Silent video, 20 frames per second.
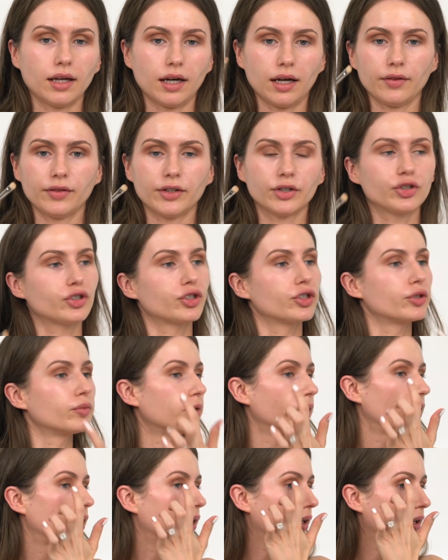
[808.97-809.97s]
the
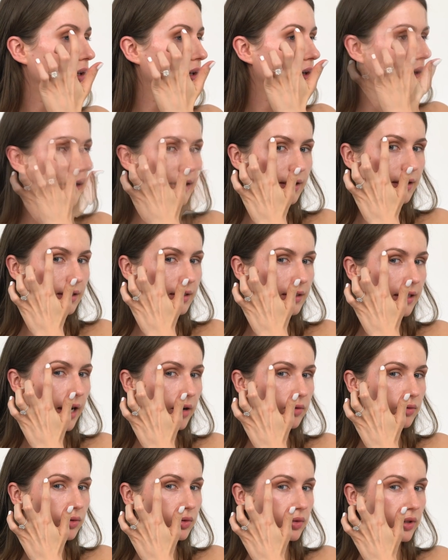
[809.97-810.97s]
shimmer
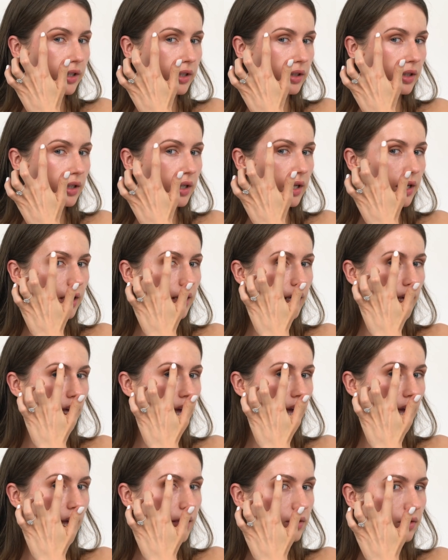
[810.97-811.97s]
down to the
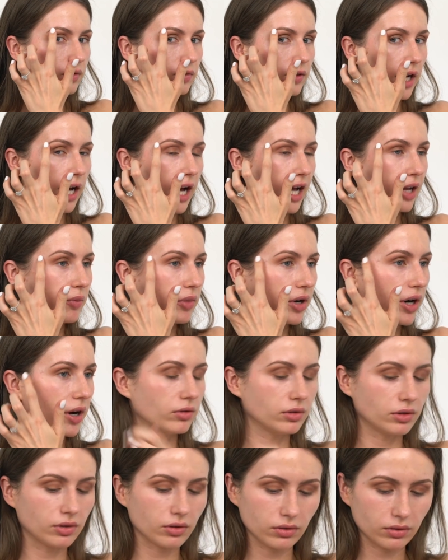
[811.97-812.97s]
end of the
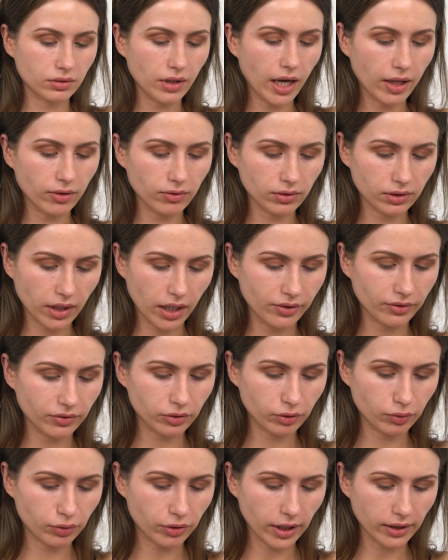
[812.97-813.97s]
eyebrow. So that was kind of
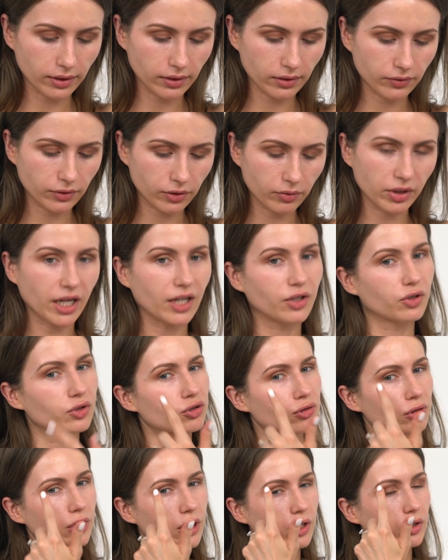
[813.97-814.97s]
surprising for me. I
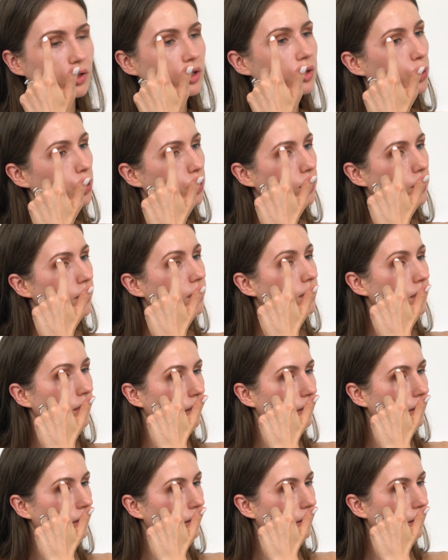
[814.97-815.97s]
usually only put it
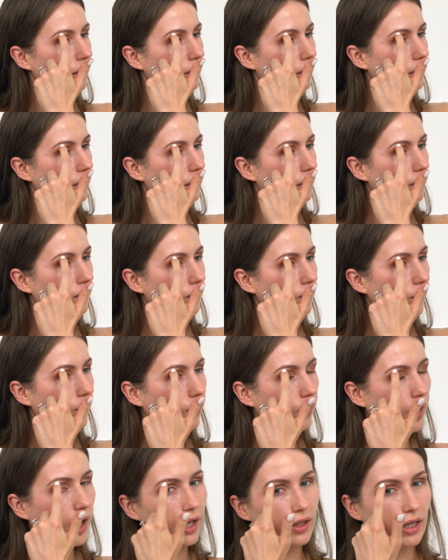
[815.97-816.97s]

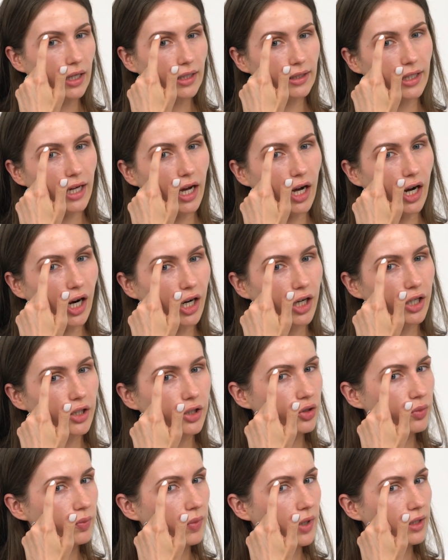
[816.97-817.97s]
at the
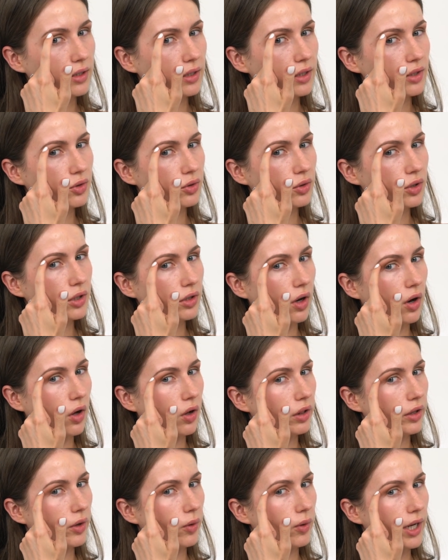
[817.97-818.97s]
arch, but he took it
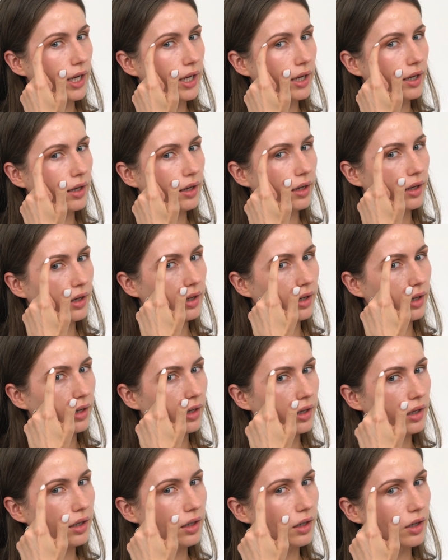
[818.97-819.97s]
all the way,
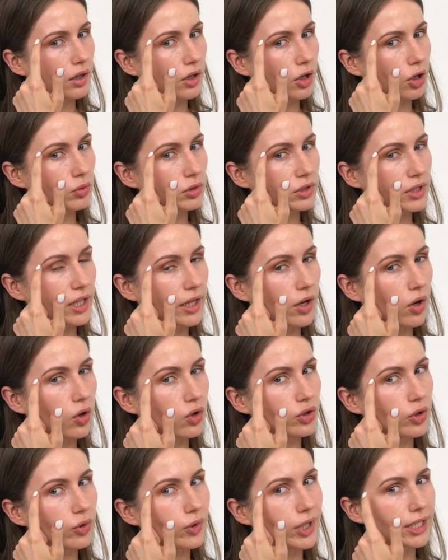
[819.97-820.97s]
almost like all
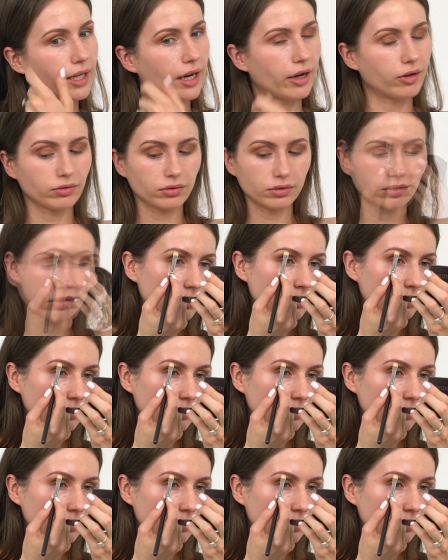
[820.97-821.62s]
the way down.